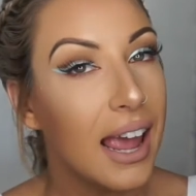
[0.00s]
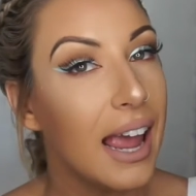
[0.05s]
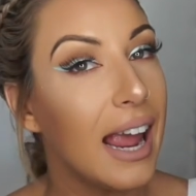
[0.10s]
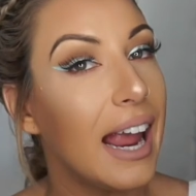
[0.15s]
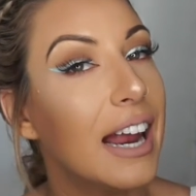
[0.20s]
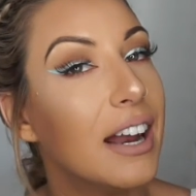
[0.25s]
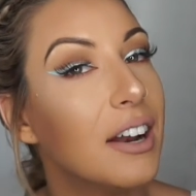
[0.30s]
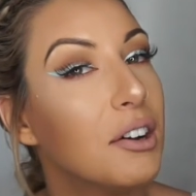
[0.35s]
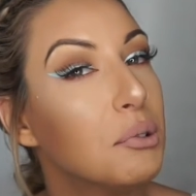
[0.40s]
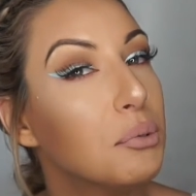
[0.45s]

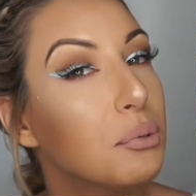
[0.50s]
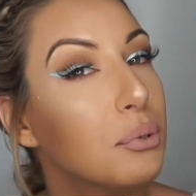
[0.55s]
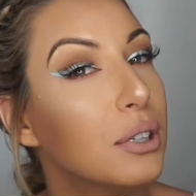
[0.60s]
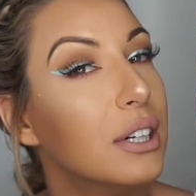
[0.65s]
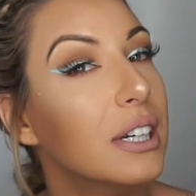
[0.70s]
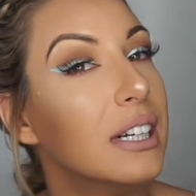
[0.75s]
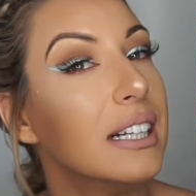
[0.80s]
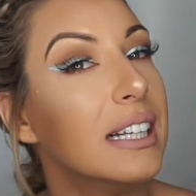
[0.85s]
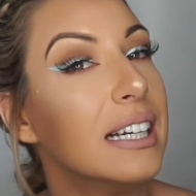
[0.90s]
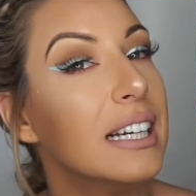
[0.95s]
It
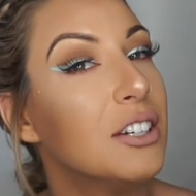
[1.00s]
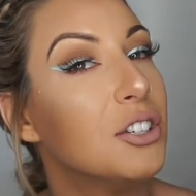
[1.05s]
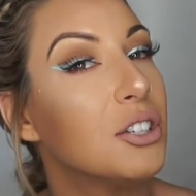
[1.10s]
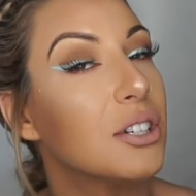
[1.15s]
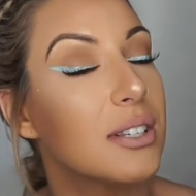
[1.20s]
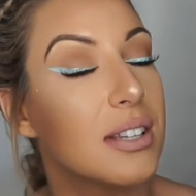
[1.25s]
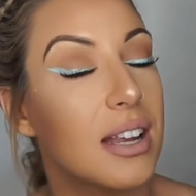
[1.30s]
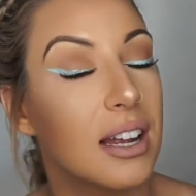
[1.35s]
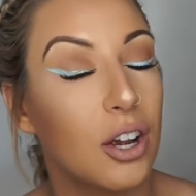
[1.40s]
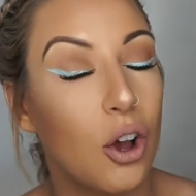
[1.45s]
really
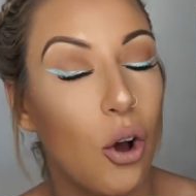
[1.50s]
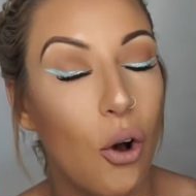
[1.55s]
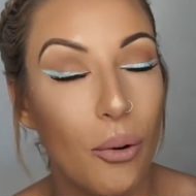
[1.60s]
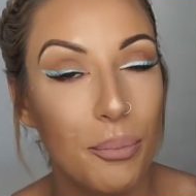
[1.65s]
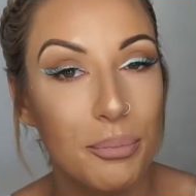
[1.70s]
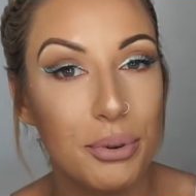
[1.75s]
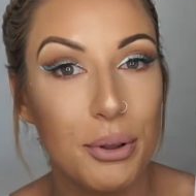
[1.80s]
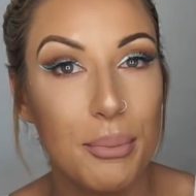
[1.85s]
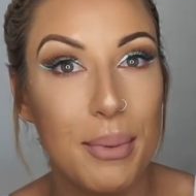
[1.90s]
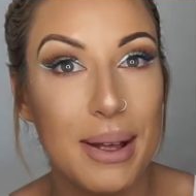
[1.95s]
just
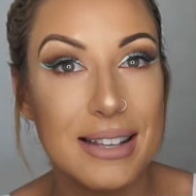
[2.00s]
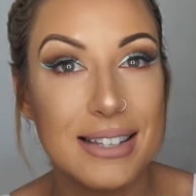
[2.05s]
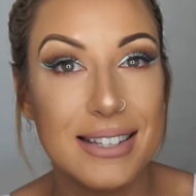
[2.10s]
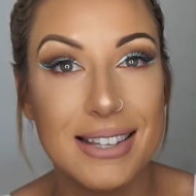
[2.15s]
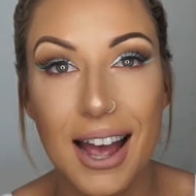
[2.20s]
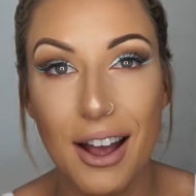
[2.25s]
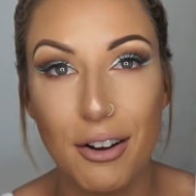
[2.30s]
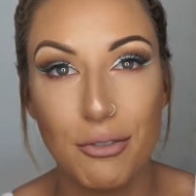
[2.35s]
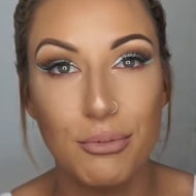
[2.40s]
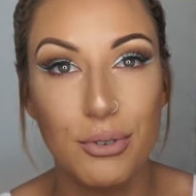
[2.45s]
complements
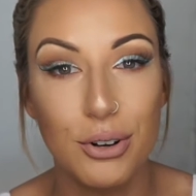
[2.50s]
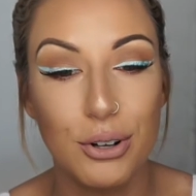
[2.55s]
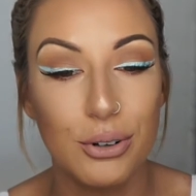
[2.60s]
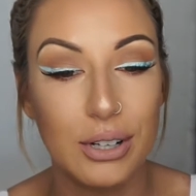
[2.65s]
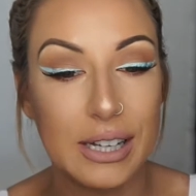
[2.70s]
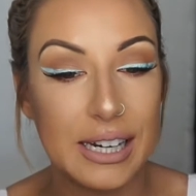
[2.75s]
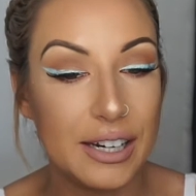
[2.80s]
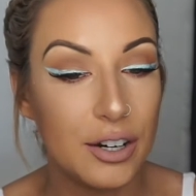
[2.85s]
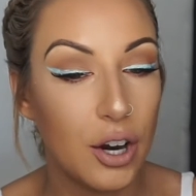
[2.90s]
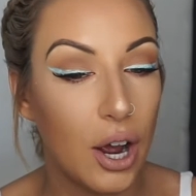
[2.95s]
that
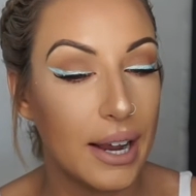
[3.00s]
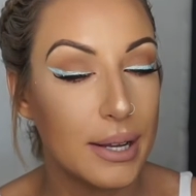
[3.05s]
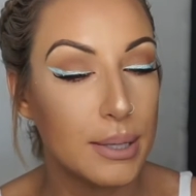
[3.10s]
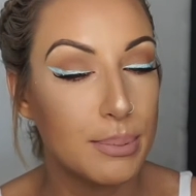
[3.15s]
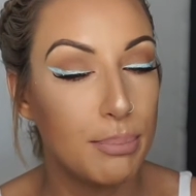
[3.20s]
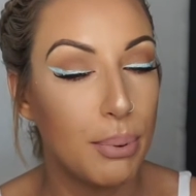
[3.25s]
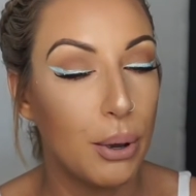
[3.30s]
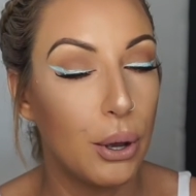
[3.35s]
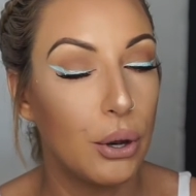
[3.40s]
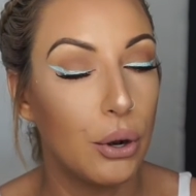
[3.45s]
really nice
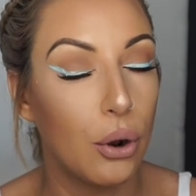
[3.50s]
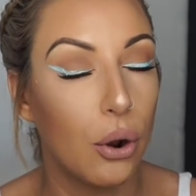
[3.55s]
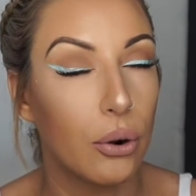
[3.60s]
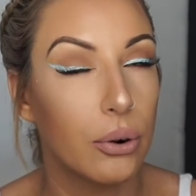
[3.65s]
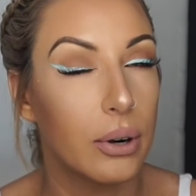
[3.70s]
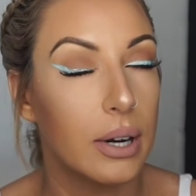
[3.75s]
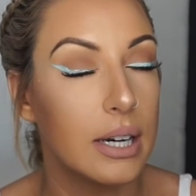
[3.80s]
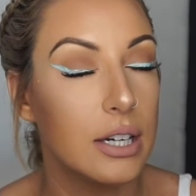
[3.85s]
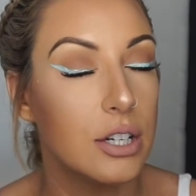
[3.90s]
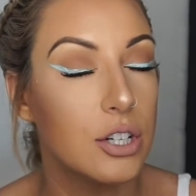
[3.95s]
burnt
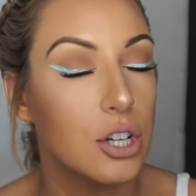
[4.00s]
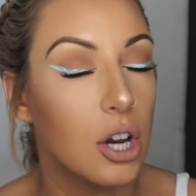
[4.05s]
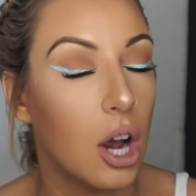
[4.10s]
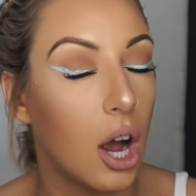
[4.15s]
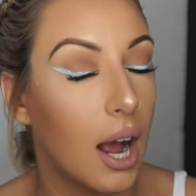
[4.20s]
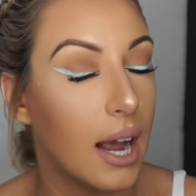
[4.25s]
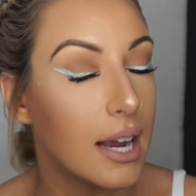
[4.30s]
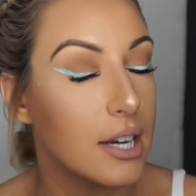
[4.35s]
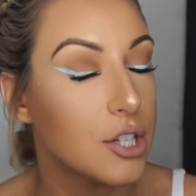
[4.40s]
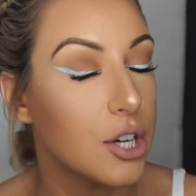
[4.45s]
orange
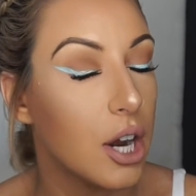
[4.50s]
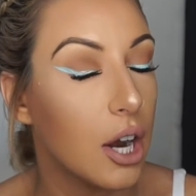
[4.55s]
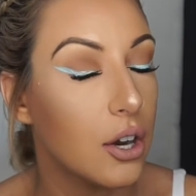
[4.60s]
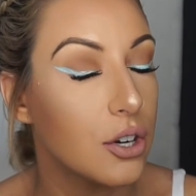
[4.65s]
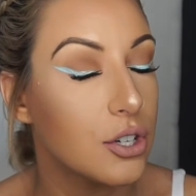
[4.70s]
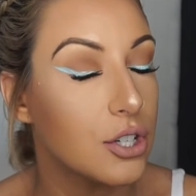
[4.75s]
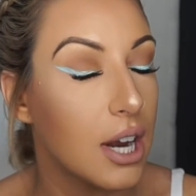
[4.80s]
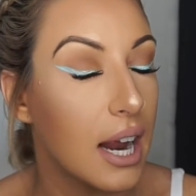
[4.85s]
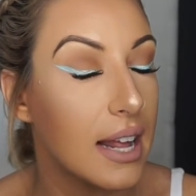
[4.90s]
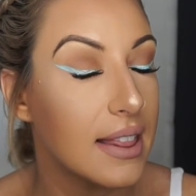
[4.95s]
eyeshadow
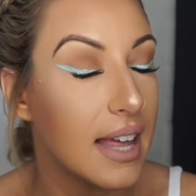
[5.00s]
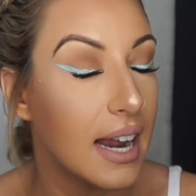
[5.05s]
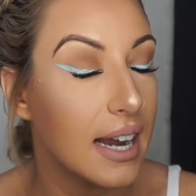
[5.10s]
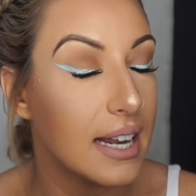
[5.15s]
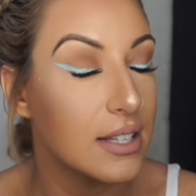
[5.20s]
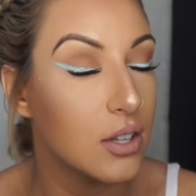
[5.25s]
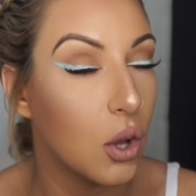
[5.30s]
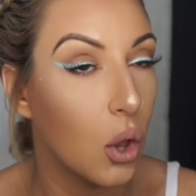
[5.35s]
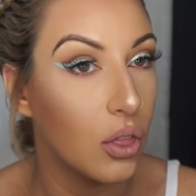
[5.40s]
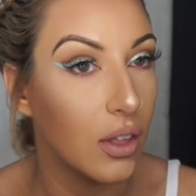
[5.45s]
shade that
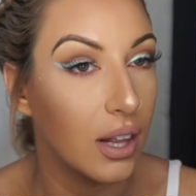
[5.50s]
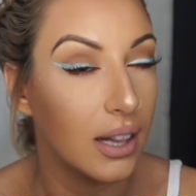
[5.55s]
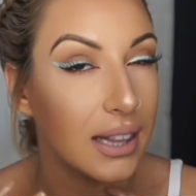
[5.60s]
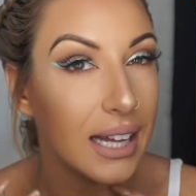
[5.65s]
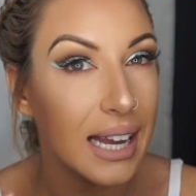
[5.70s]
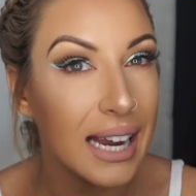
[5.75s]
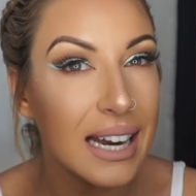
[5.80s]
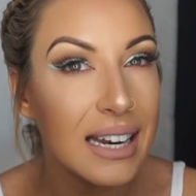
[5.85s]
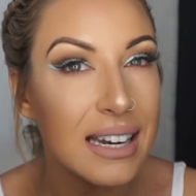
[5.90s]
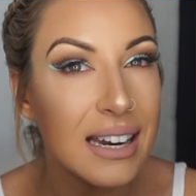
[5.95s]
is on the
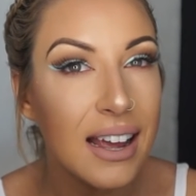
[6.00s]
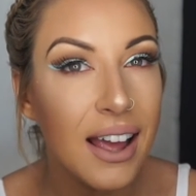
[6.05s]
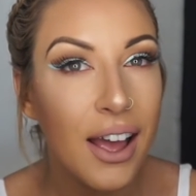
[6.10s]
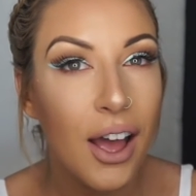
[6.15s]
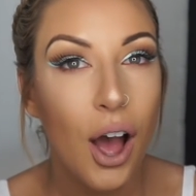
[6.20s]
lid.